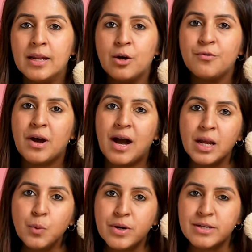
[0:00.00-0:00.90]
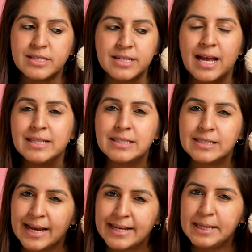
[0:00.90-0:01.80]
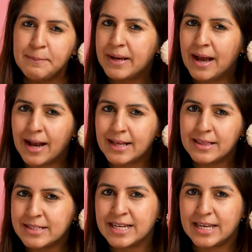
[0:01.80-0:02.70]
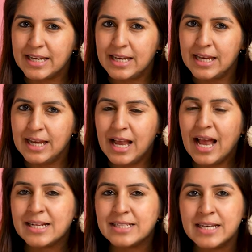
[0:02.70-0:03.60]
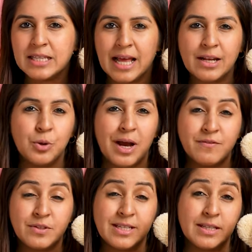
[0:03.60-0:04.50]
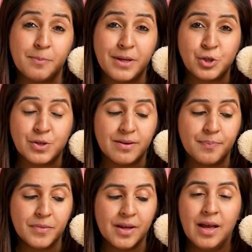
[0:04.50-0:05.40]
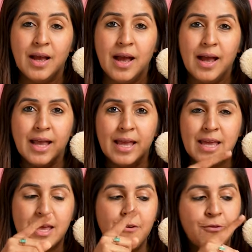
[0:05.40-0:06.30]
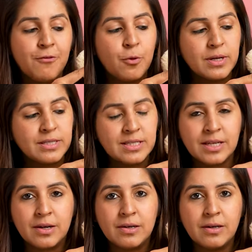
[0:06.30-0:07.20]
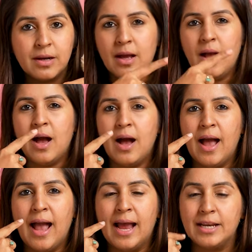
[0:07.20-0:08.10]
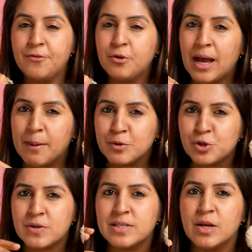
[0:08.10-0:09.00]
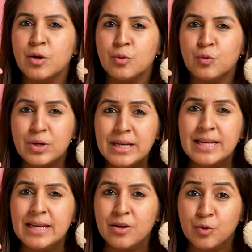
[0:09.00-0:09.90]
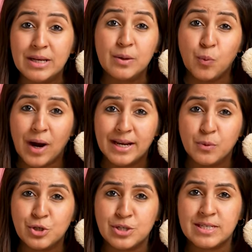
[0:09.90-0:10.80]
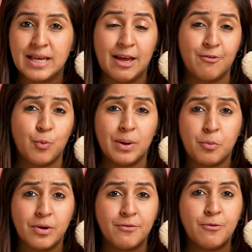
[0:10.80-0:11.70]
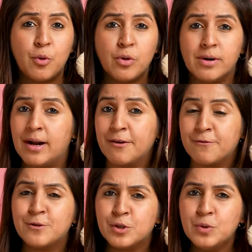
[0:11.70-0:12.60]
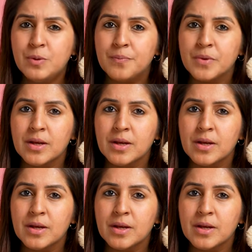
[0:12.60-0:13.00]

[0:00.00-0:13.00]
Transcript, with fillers: Now, if I were to stand slightly behind the Teddy and, take, and you have to take the picture, if your focus is here, and if your aperture is really, really wide, which is say f1.4 or f2,